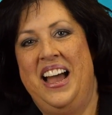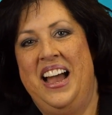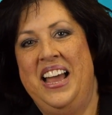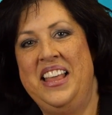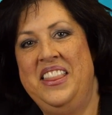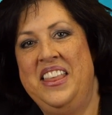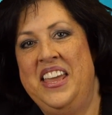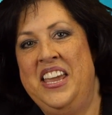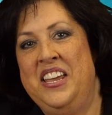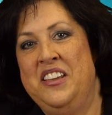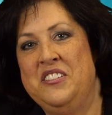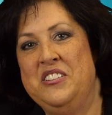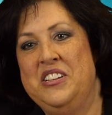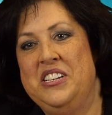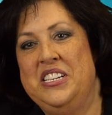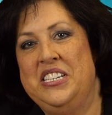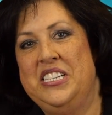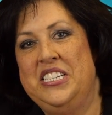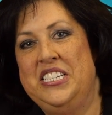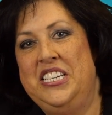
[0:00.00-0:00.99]
I think
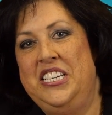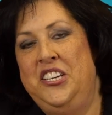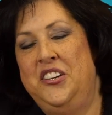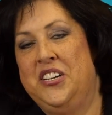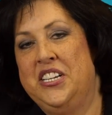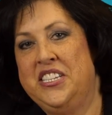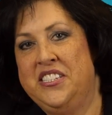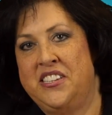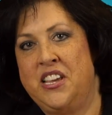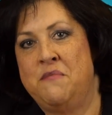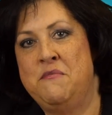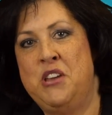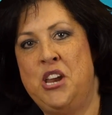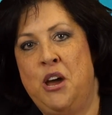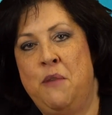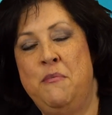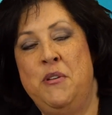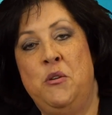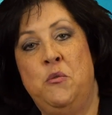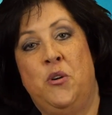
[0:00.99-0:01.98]
you could sum it
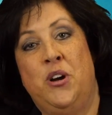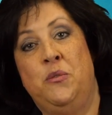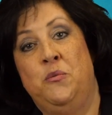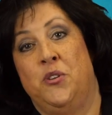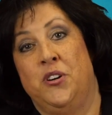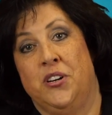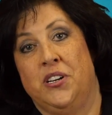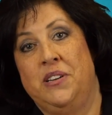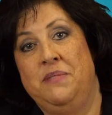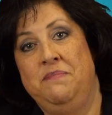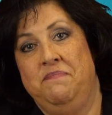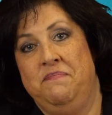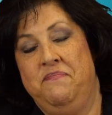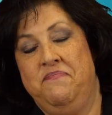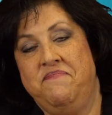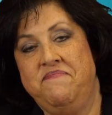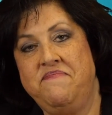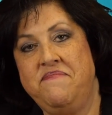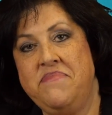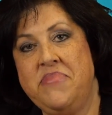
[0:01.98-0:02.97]
up in one word:
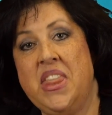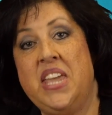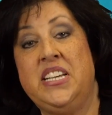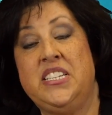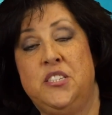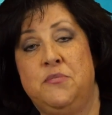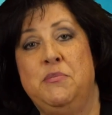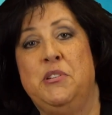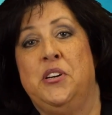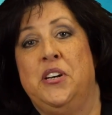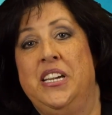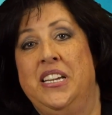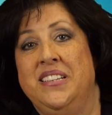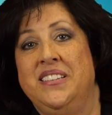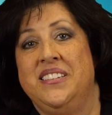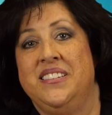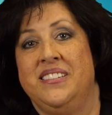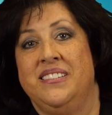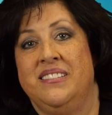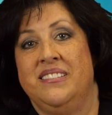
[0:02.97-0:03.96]

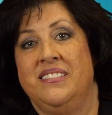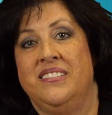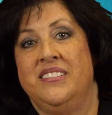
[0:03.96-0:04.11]
experience.